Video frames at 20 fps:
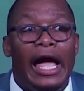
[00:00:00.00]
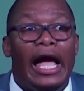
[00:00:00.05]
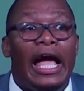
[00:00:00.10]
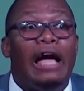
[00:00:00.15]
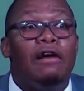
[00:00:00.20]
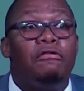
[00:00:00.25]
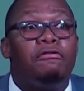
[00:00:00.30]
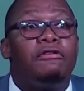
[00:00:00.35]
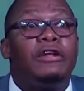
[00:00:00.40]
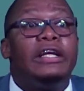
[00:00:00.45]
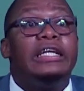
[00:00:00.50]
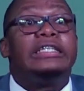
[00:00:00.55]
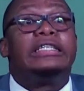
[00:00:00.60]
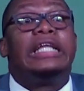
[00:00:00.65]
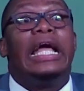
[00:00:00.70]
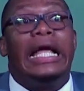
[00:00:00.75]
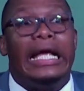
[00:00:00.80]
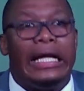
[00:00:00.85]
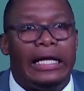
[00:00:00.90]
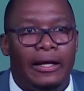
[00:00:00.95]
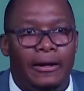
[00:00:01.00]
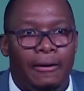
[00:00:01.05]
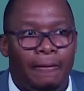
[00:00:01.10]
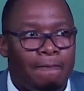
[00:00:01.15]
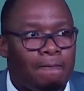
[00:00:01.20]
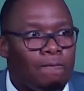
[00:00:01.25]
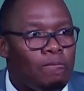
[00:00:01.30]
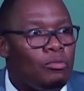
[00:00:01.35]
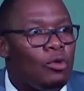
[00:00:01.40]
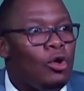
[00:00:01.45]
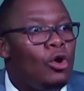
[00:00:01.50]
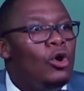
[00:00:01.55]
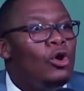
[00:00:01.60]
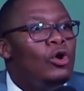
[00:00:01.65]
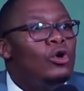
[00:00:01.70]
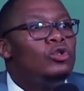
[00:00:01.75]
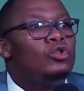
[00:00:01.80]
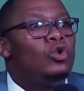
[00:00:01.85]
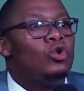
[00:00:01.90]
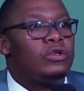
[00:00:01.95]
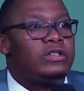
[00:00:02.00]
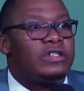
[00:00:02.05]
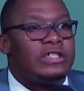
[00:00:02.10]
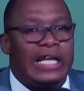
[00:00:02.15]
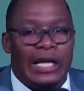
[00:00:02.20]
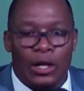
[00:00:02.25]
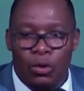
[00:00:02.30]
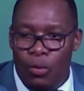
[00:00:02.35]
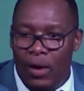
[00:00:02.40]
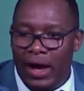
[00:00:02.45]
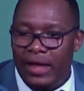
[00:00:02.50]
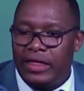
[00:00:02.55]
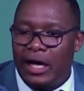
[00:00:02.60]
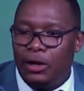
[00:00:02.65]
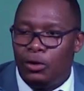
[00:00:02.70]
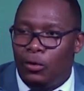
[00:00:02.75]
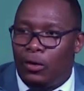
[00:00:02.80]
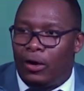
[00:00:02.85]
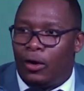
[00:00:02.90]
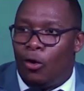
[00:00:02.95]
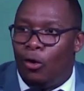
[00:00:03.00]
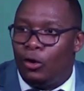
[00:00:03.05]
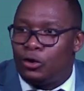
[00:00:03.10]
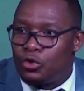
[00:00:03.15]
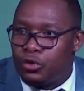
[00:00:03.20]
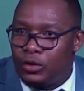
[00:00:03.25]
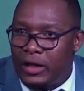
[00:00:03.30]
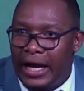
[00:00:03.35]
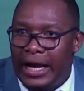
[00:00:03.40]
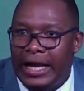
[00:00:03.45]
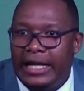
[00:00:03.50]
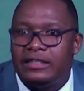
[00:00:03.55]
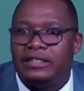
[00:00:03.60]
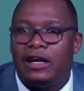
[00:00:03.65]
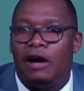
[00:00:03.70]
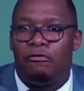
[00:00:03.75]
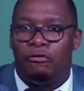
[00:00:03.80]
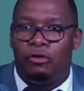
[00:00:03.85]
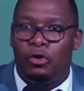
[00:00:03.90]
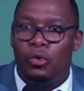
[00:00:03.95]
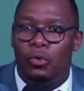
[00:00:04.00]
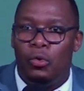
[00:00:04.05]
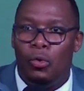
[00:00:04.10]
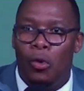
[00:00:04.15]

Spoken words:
every day to see whether you go to the interview,